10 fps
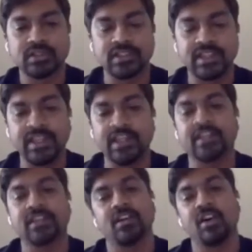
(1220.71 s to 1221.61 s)

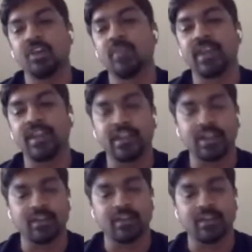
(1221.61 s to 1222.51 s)
delete all my
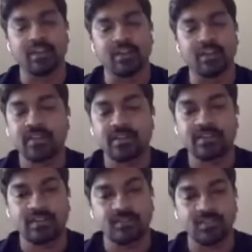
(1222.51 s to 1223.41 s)
data from all their
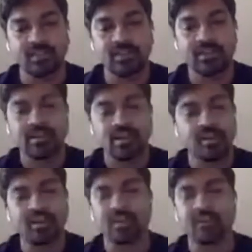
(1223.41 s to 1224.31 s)
systems,
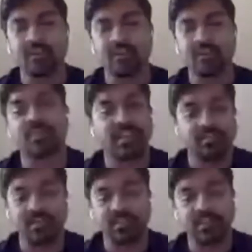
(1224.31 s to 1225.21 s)
all their backups, and
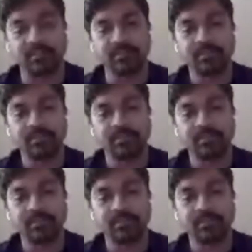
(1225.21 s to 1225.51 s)
everything.